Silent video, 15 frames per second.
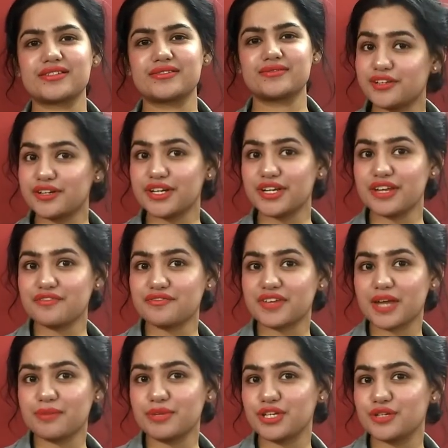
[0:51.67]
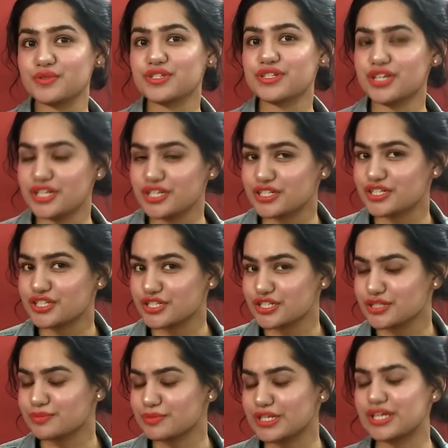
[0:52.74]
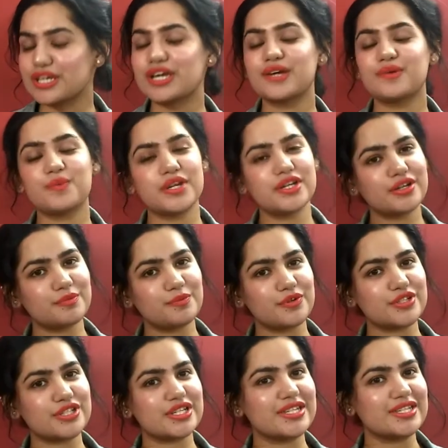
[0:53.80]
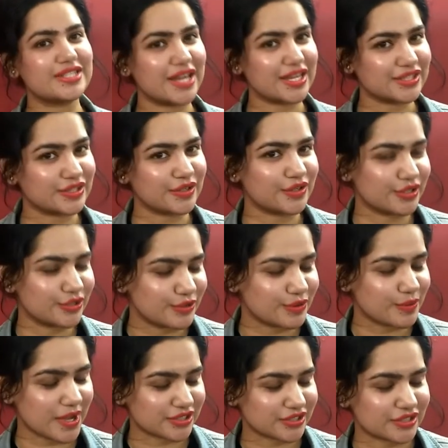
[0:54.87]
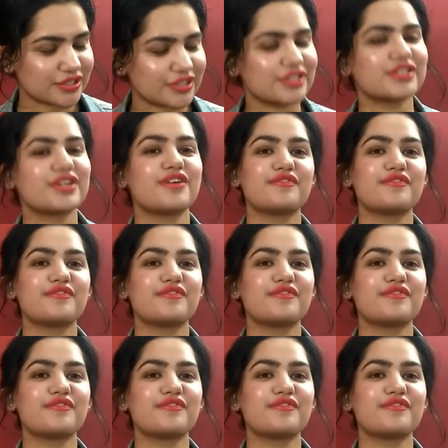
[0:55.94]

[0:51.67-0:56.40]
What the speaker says: Whether and if can be used interchangeably when reporting yes or no questions.